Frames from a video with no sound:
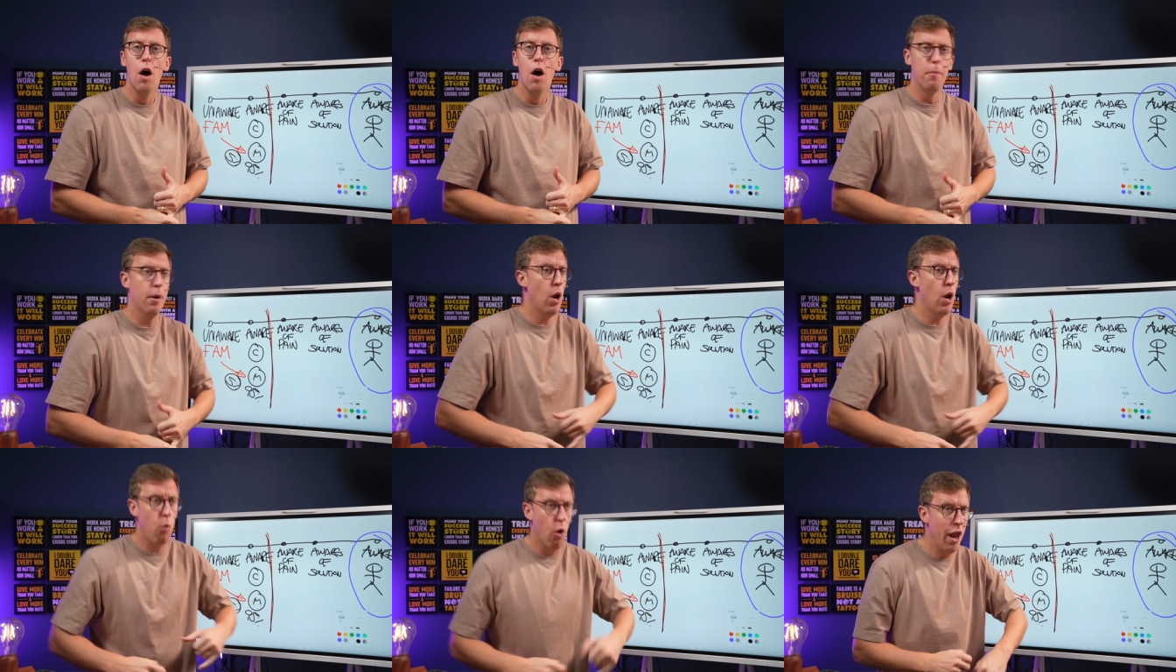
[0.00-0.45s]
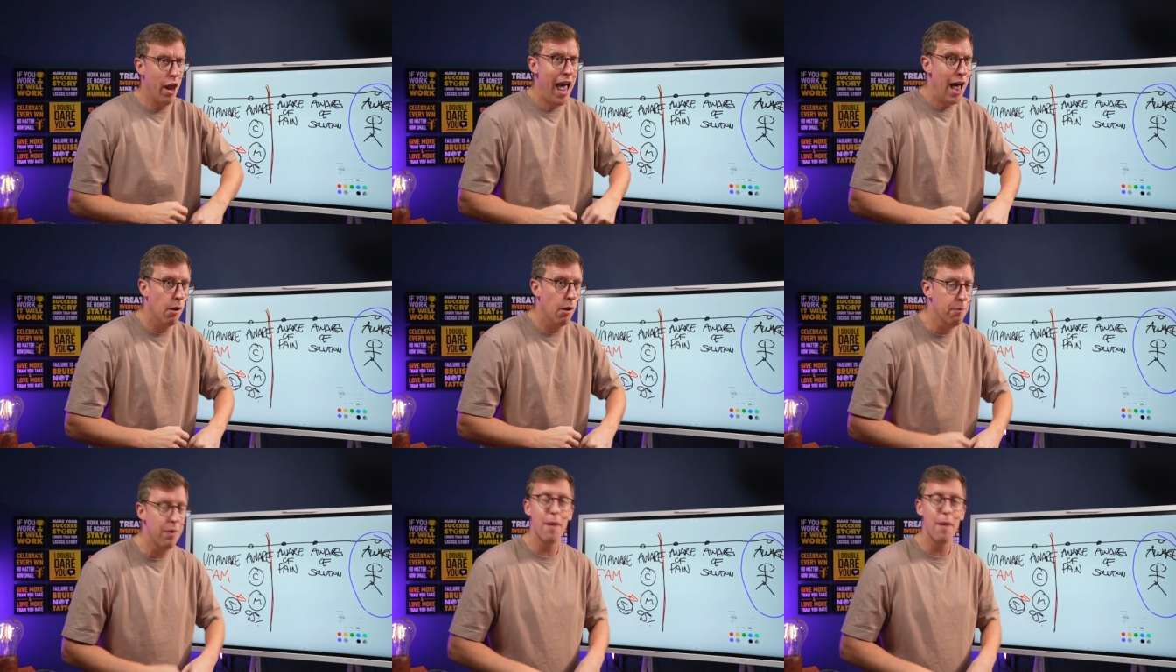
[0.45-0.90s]
But I want to
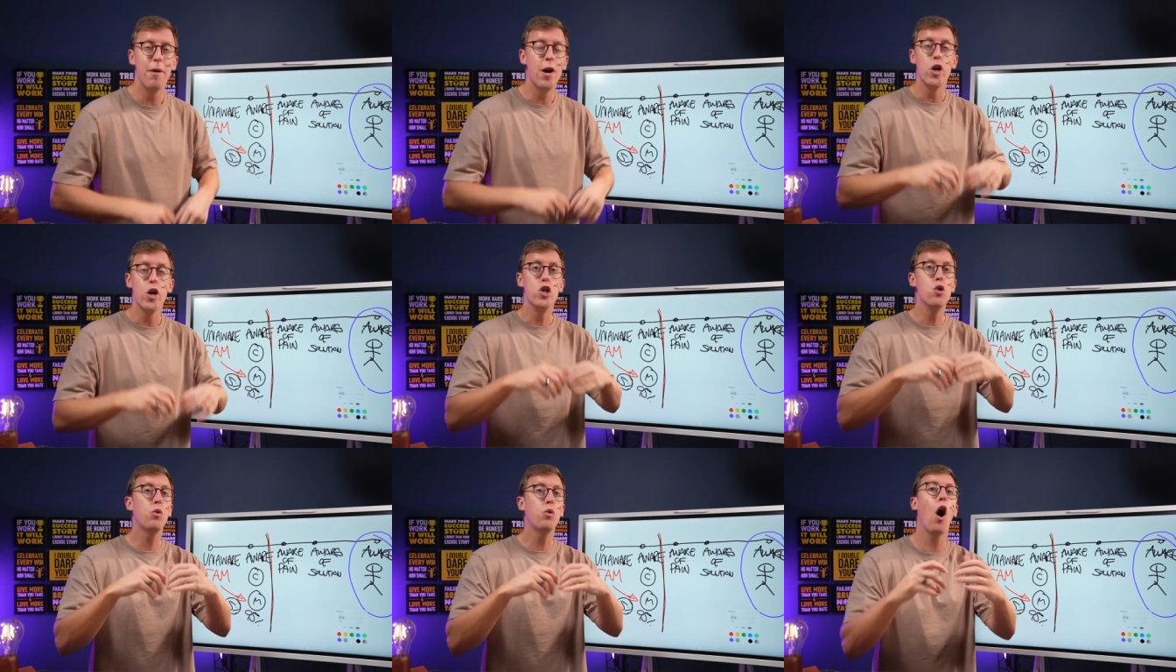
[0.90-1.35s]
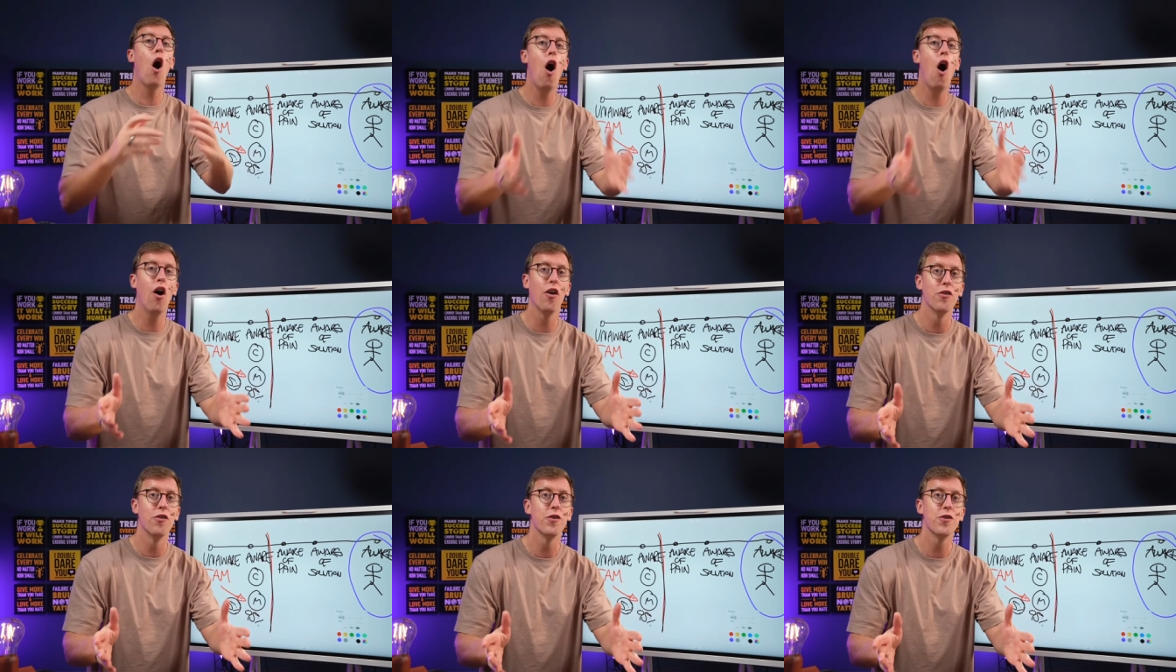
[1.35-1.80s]
help them. You
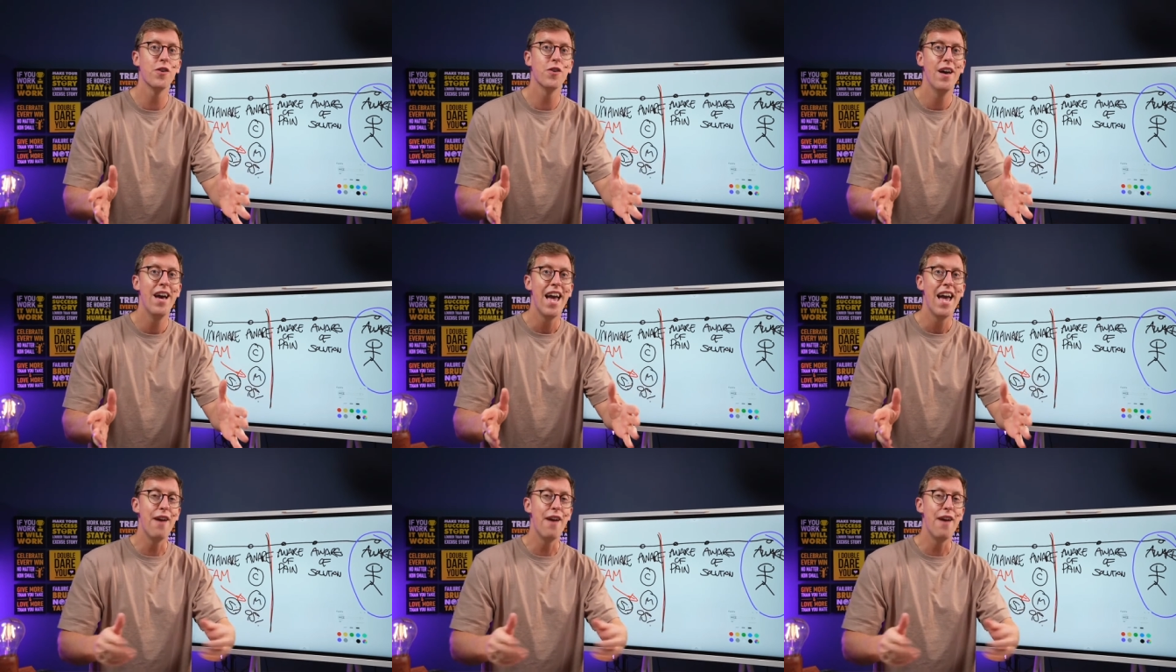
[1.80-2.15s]
can't.